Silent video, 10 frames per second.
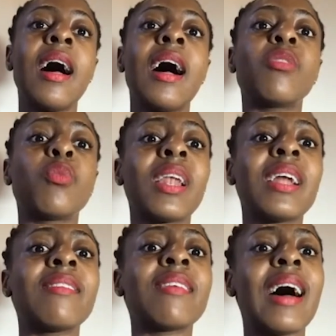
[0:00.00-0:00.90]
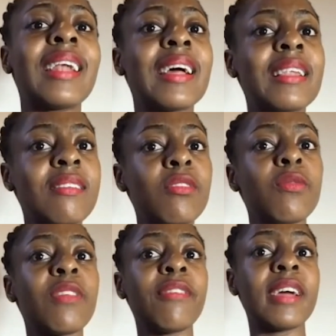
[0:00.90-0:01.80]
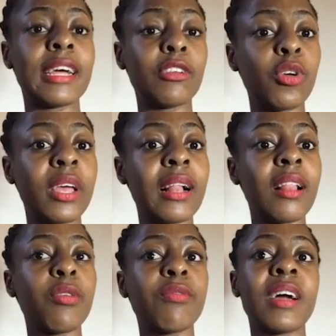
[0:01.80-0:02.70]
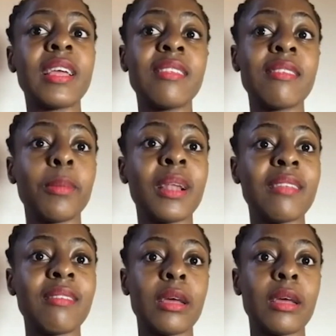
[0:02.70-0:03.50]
as well as analysis of the financial health of our key suppliers